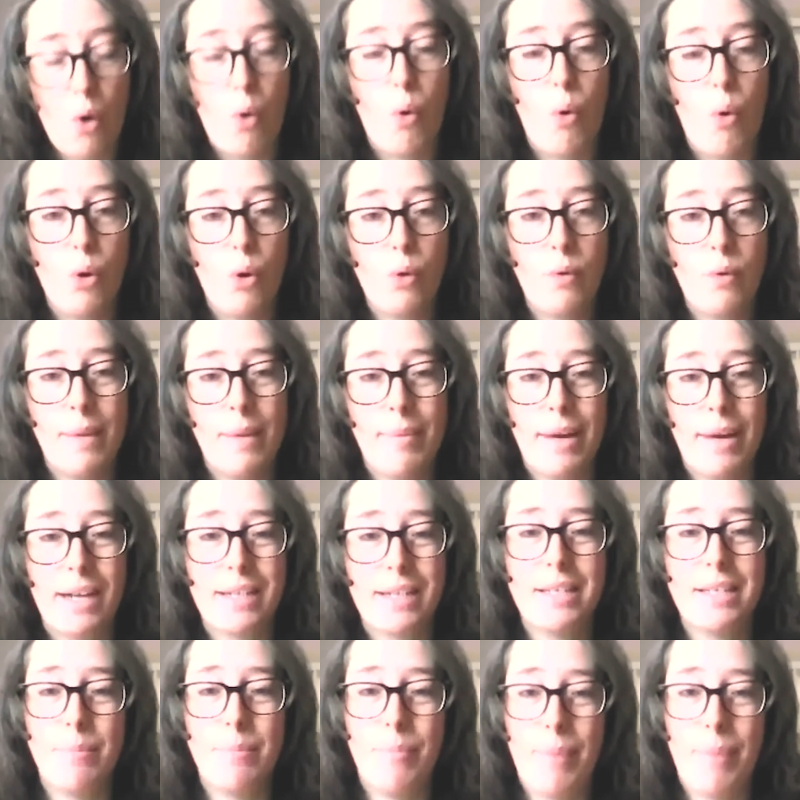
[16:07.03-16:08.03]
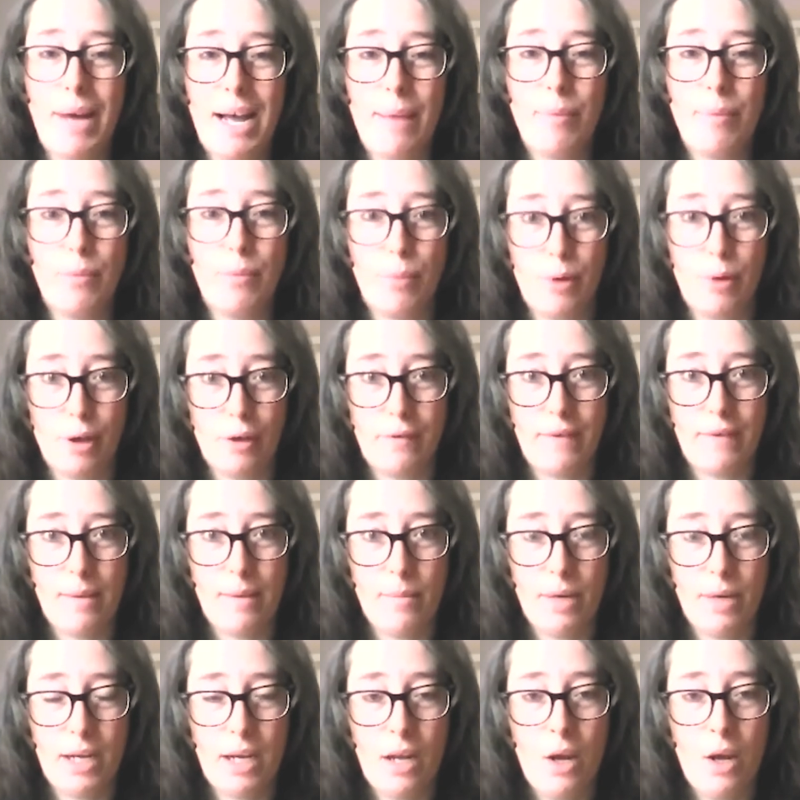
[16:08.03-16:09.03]
all the way back to the Babenberg
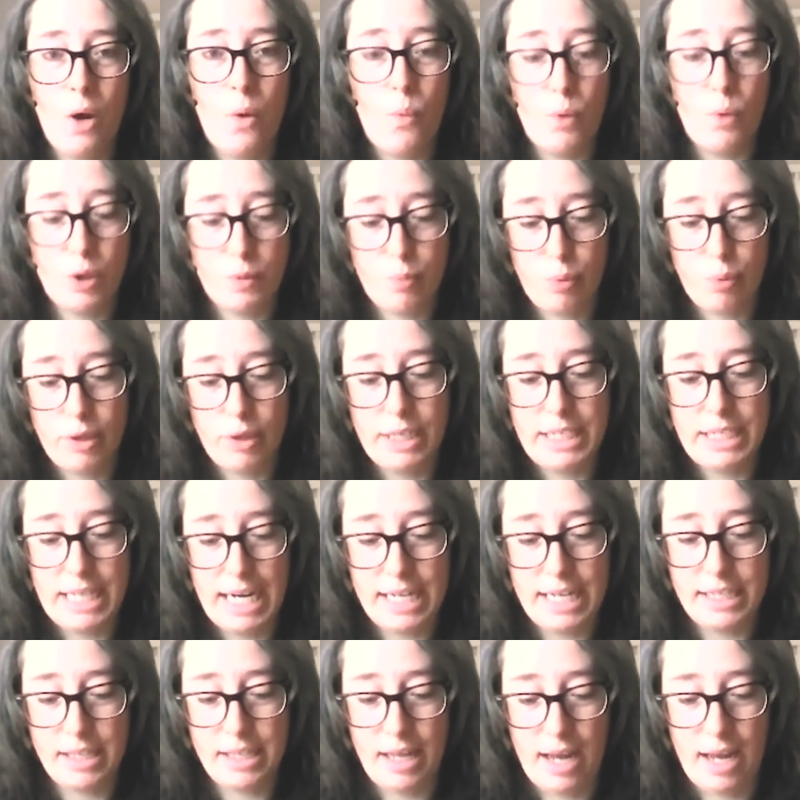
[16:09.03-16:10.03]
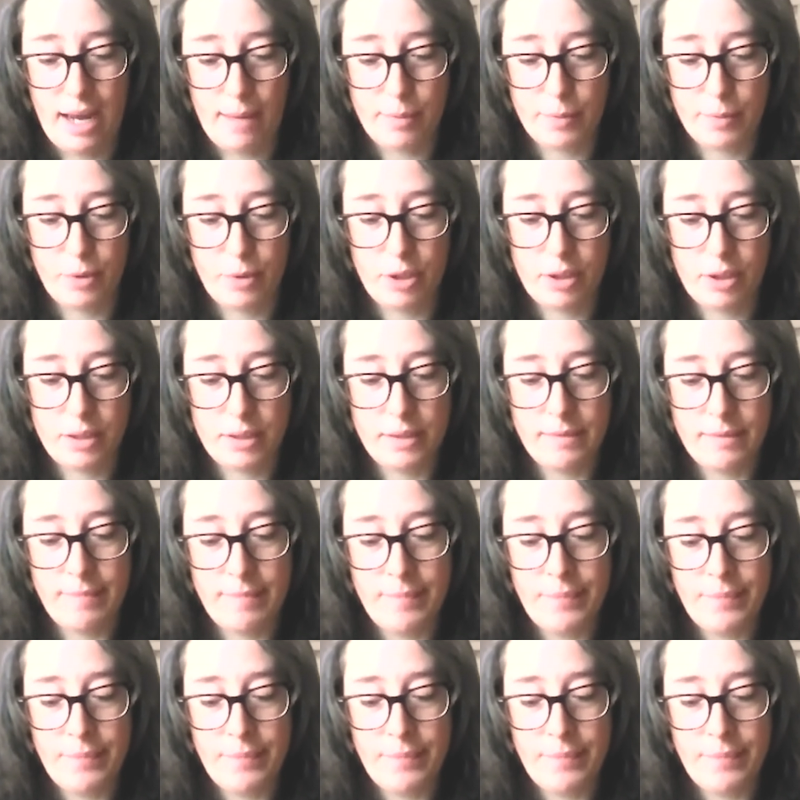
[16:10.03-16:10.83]
family, which predates the Habsburgs.